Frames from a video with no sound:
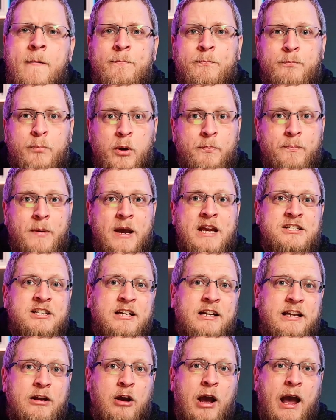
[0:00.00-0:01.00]
But
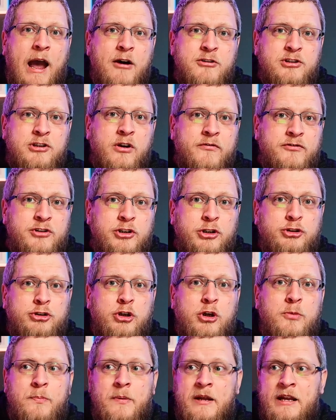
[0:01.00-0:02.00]
basically, housing officers
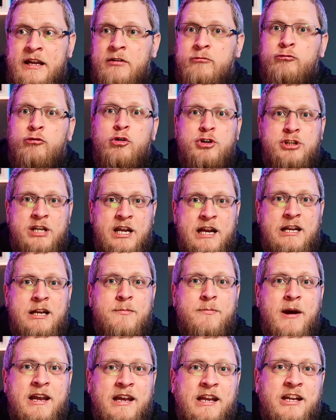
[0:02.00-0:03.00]
should be
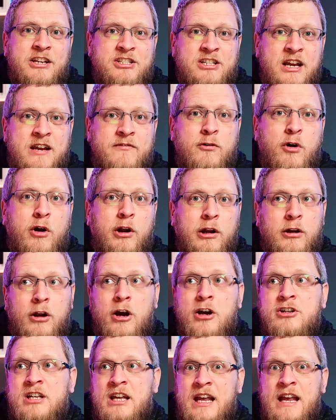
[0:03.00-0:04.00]
routinely making safeguarding
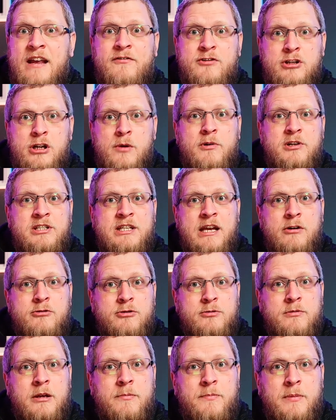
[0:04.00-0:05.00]
alerts if someone
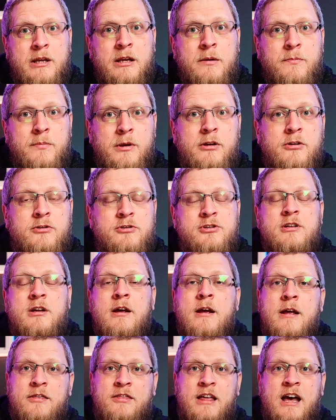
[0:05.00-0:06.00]
tells them they're being abused.
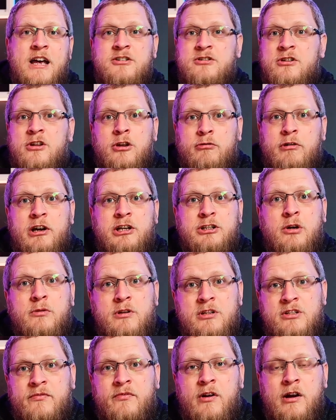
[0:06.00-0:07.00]
That's the
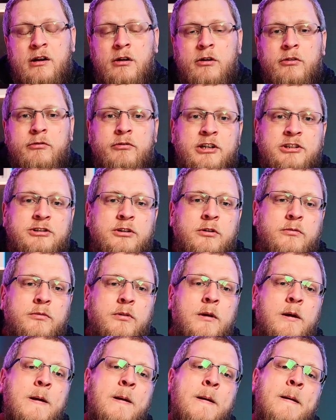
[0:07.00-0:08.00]
threshold. It's a very low threshold.
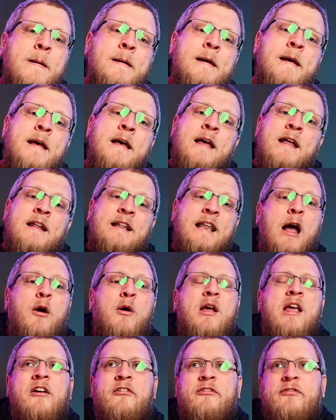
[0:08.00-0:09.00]

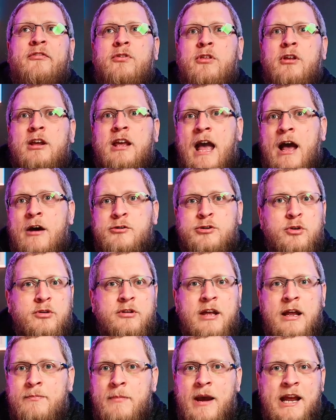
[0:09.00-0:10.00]
Now, if the council
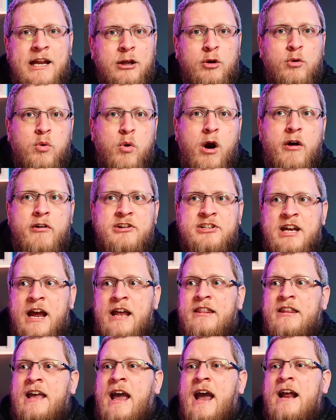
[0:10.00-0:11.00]
then made inquiries
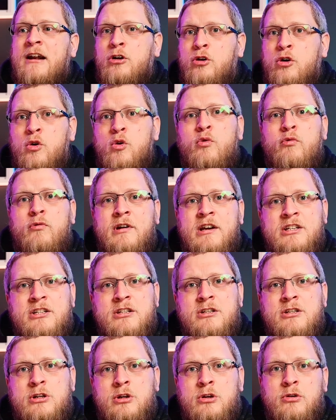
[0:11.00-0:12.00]
and they had a good
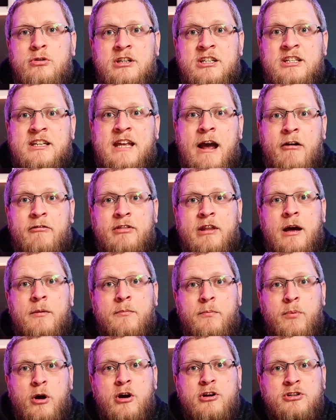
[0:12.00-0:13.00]
reason to discount
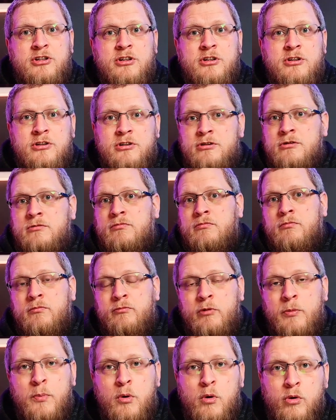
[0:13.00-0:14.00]
that person's
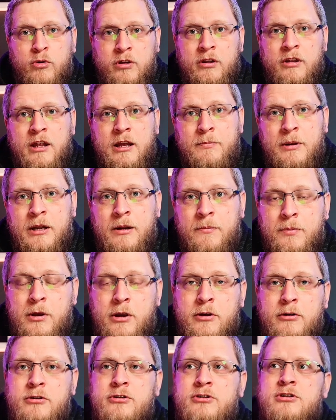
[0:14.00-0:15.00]
report that they've been
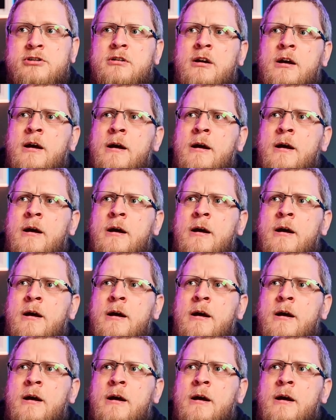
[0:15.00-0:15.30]
abused,